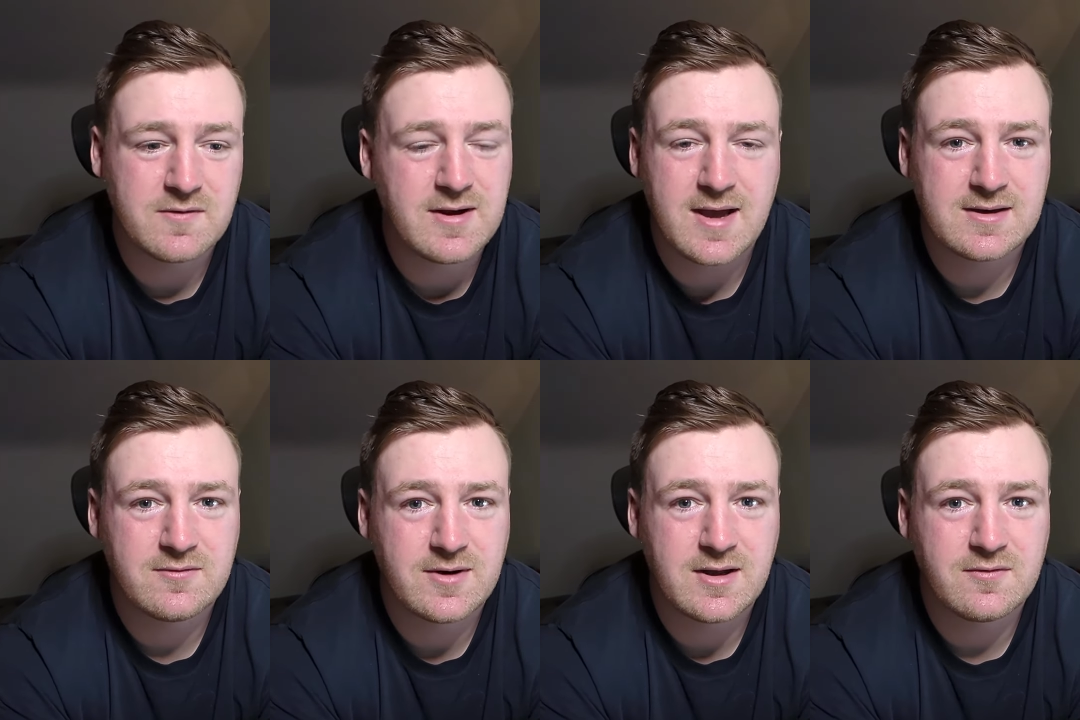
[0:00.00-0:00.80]
very
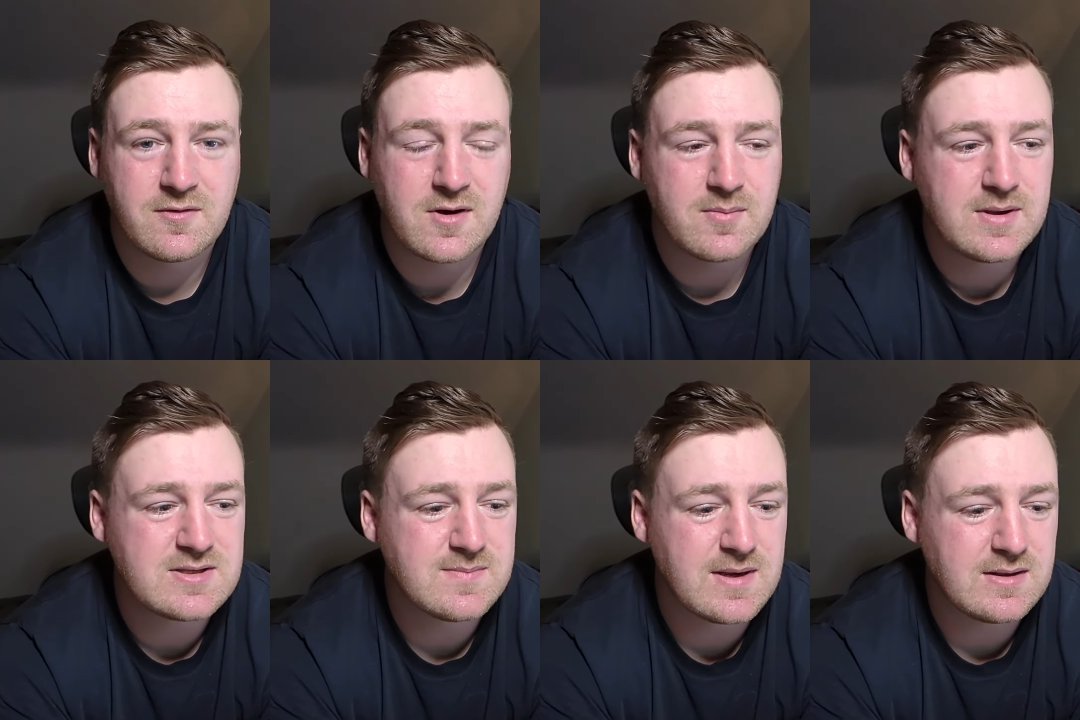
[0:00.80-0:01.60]
active right now for rugby.
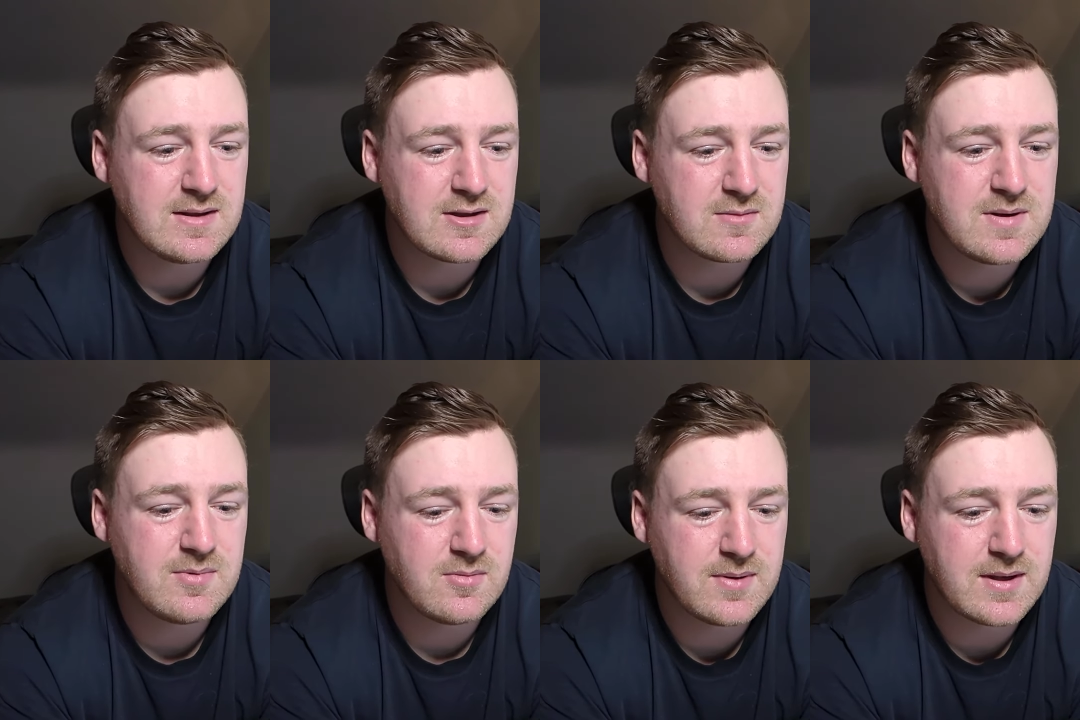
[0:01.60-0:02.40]
It's mainly other
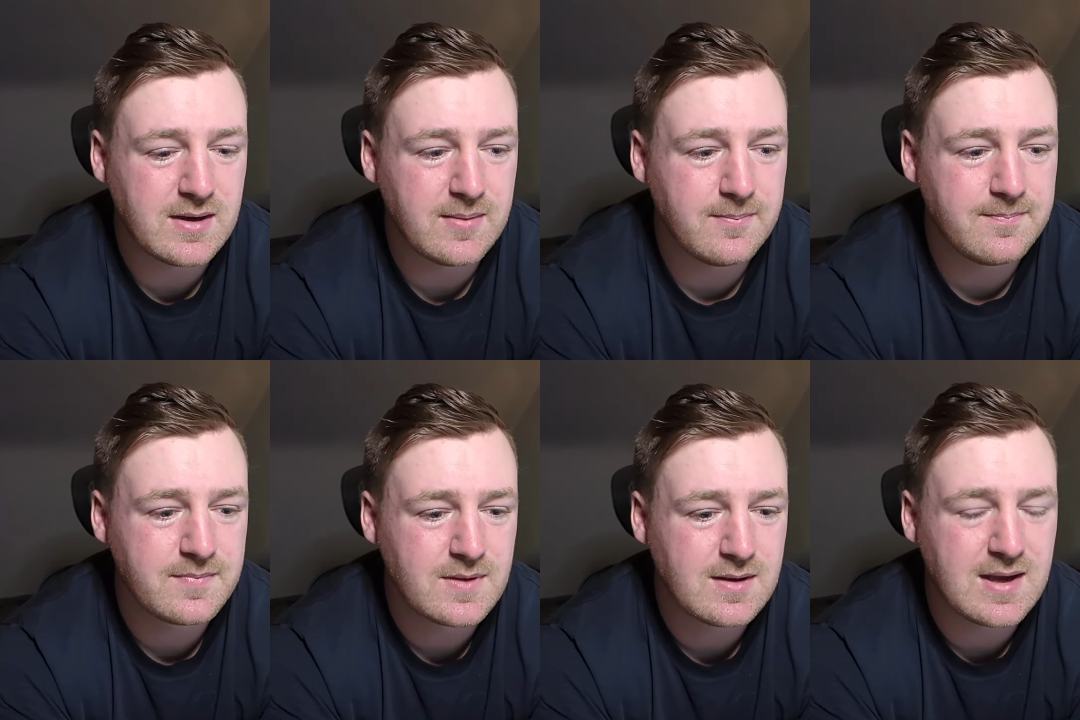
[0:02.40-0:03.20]
people, but um,
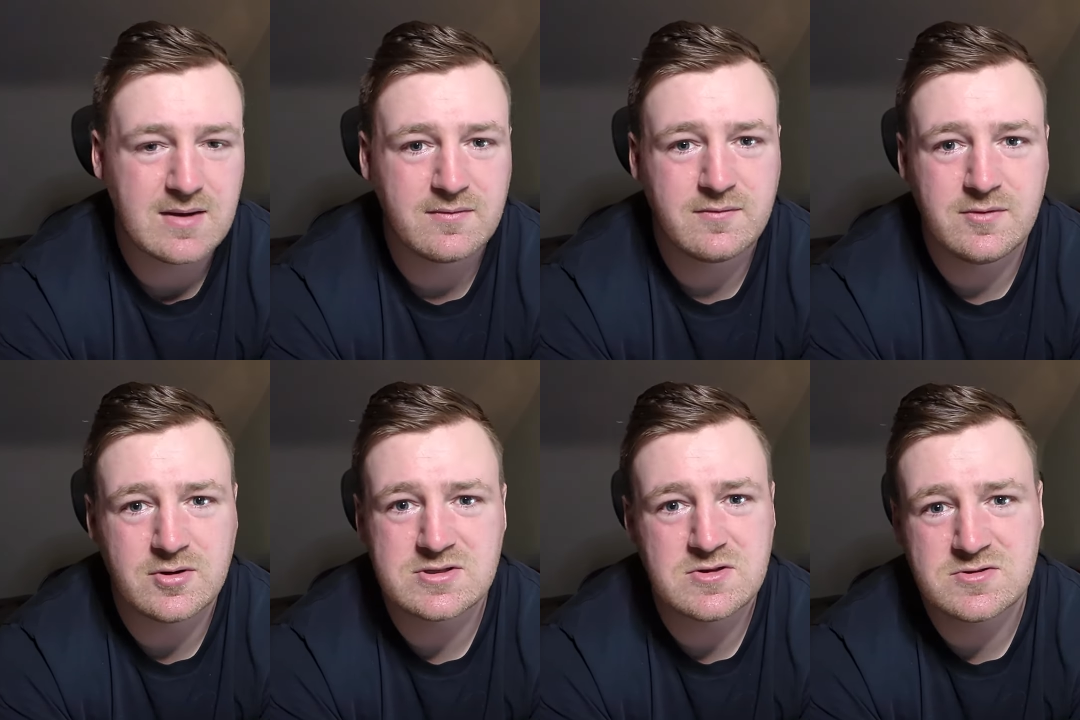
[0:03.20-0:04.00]
I have you
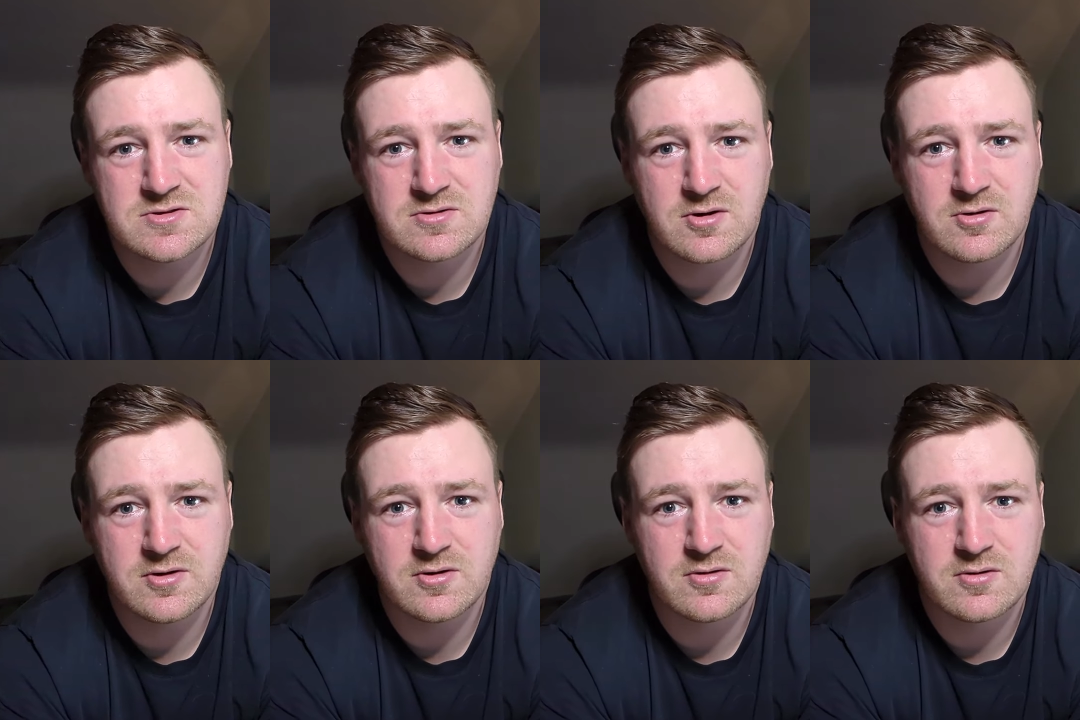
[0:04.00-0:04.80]
can choose your all
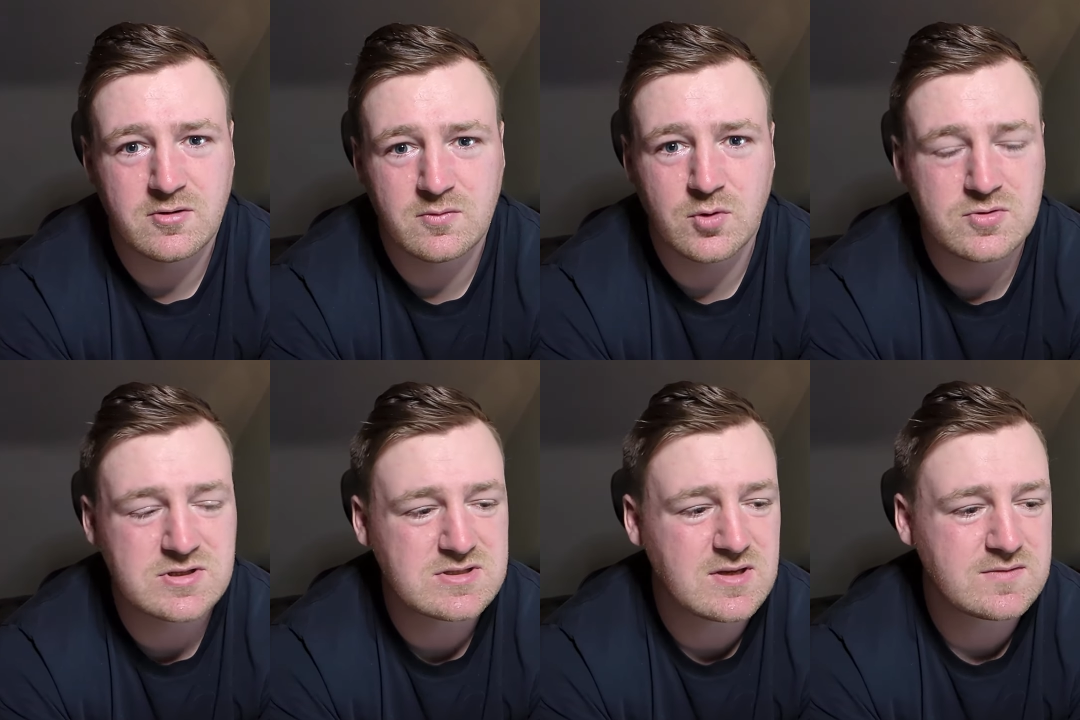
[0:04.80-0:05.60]
your your roles
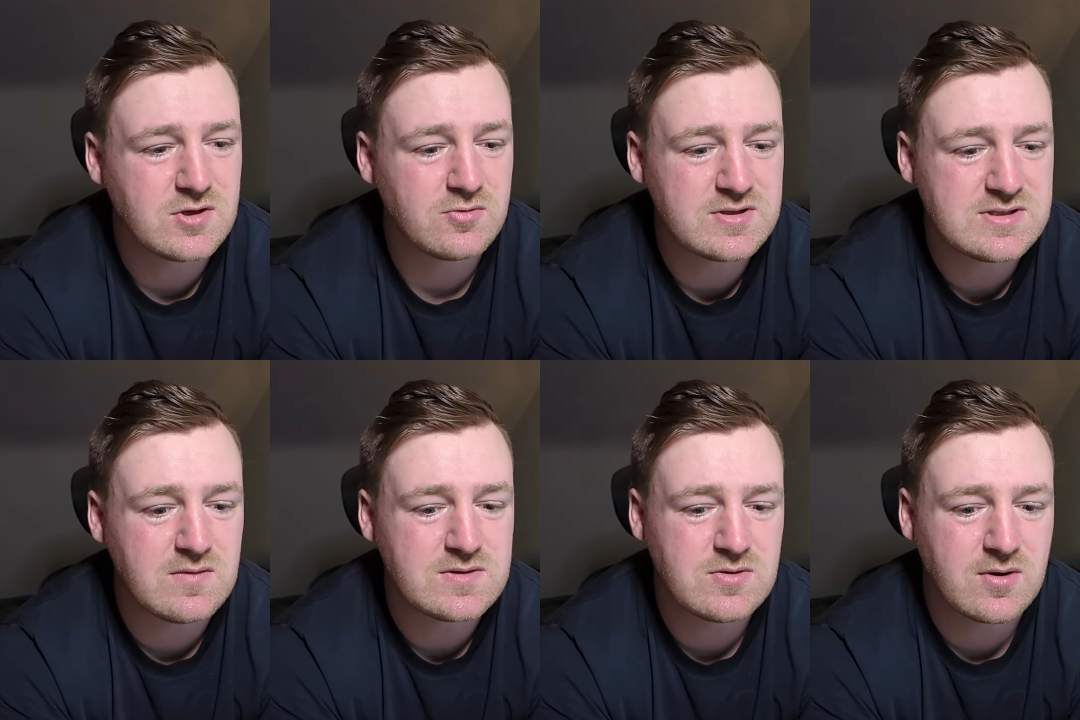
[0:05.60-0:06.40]
and stuff, so you only see
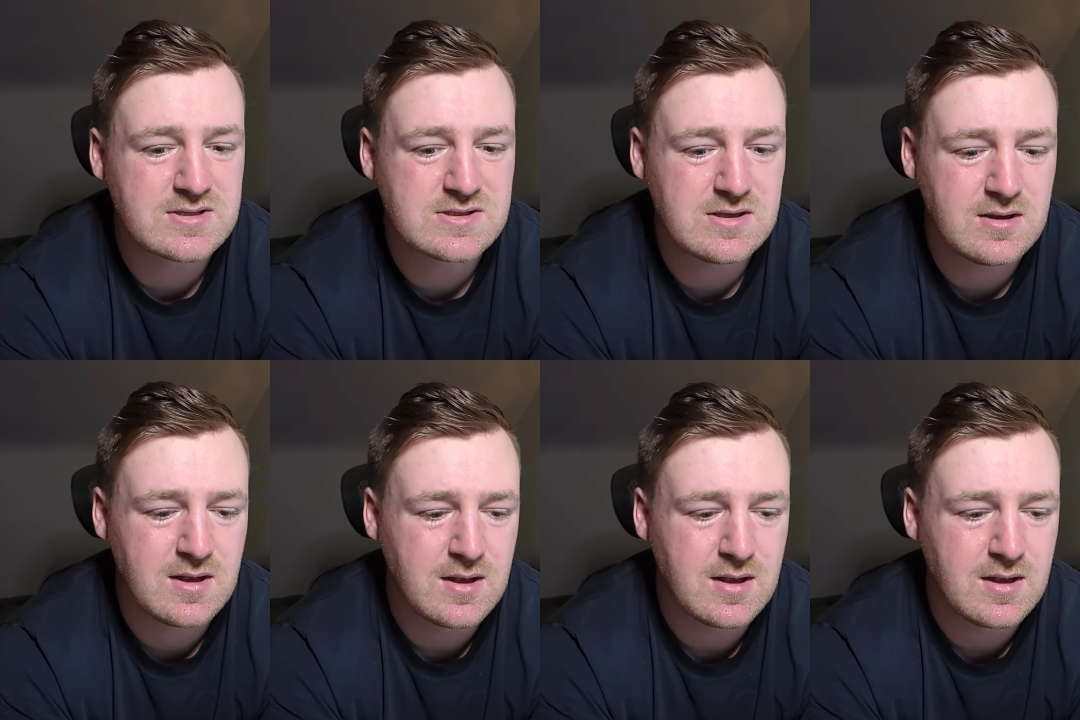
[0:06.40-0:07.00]
what you want to see.